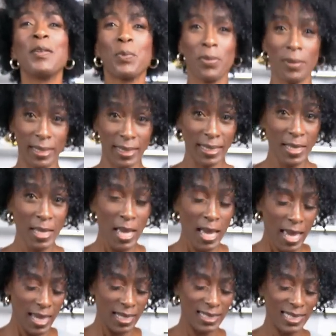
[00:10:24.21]
Pink,
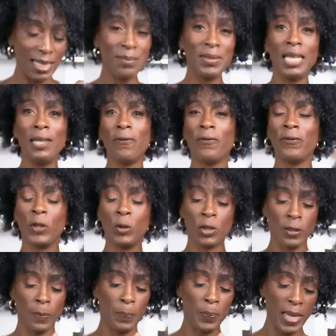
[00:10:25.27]
a deep, deep
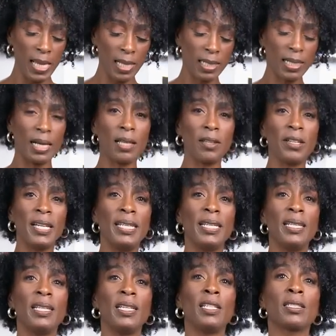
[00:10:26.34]
fuchsia pink color, and
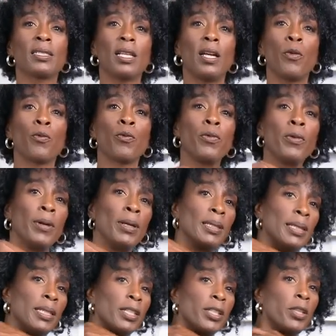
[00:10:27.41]
it is
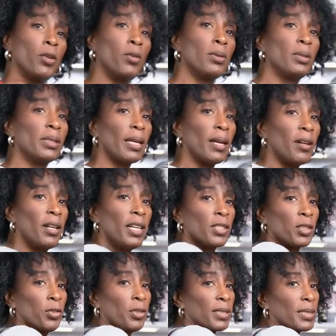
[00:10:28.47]
really cute. Look out,
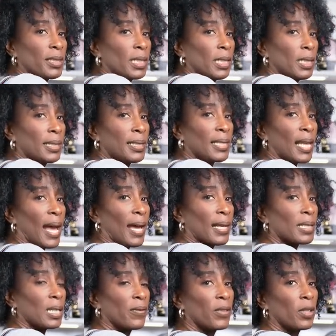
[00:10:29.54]
so you can see the
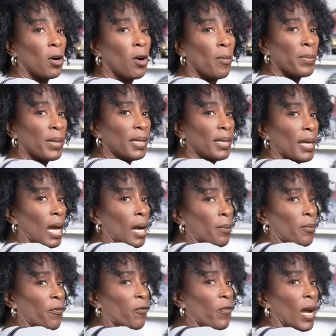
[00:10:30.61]
size of it on me.
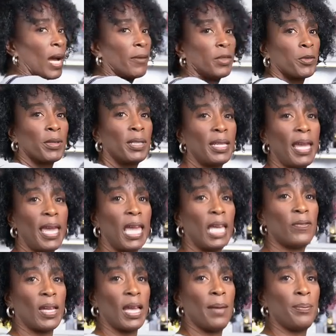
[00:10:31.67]
I'm five, three and a
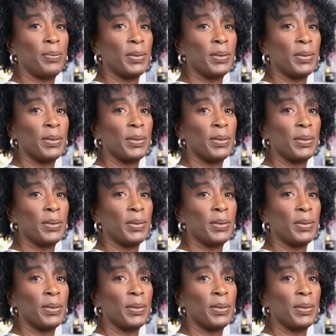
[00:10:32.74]
half, I'm